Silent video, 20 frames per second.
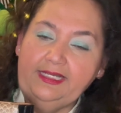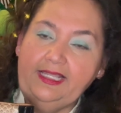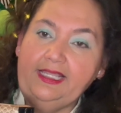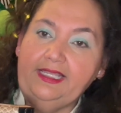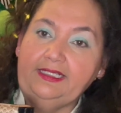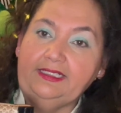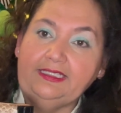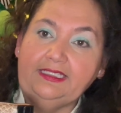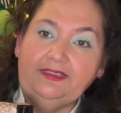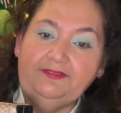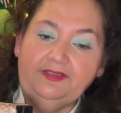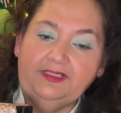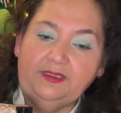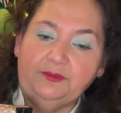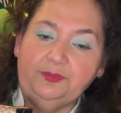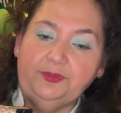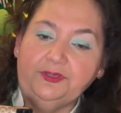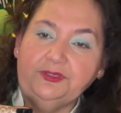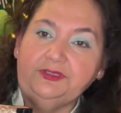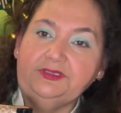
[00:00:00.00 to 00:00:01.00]
and even in
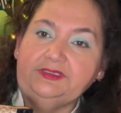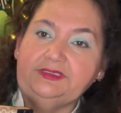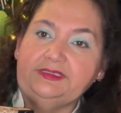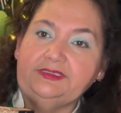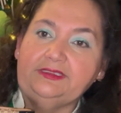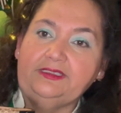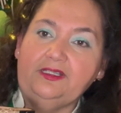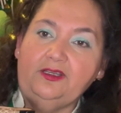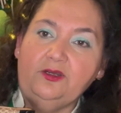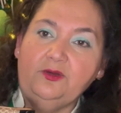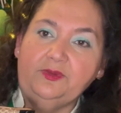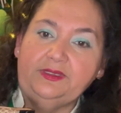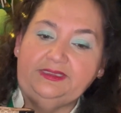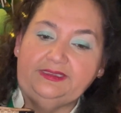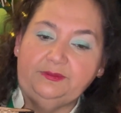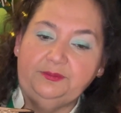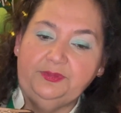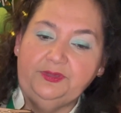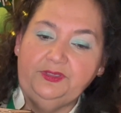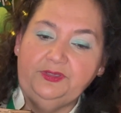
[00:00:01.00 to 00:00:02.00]
person. Oh, it's
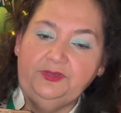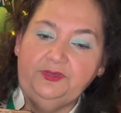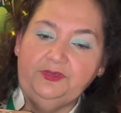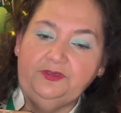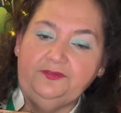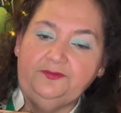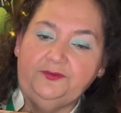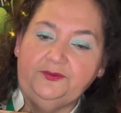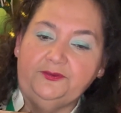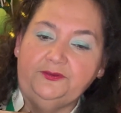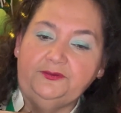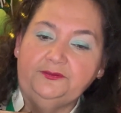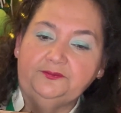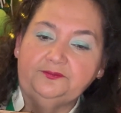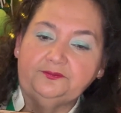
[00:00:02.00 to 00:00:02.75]
beautiful.